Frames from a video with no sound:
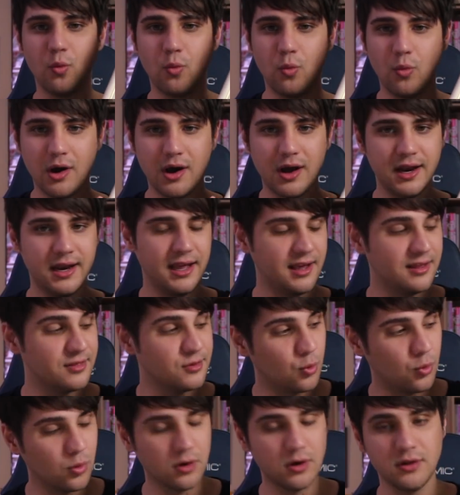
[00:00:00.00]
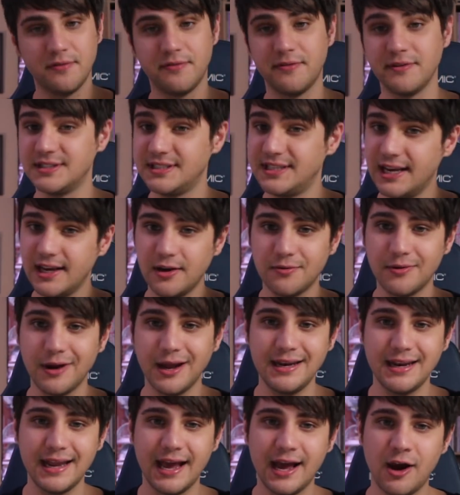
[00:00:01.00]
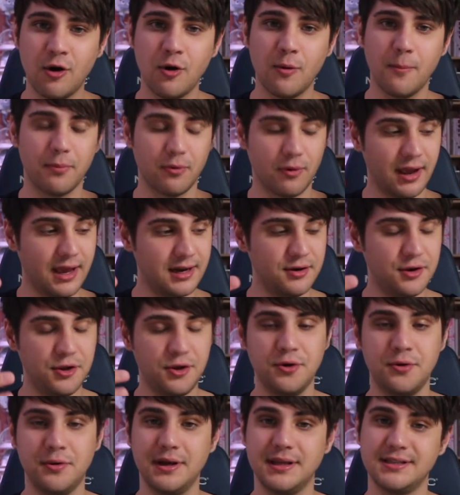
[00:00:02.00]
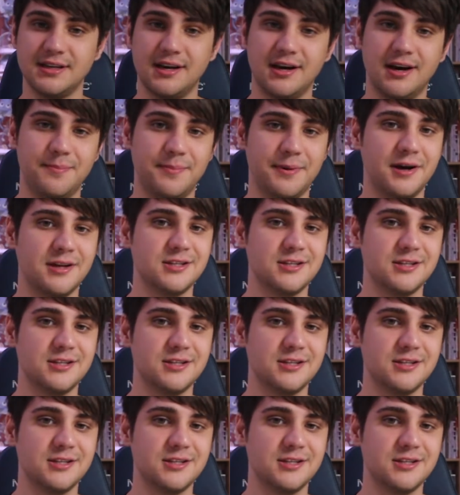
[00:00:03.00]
one in the world for sale right now, brand new, it's up on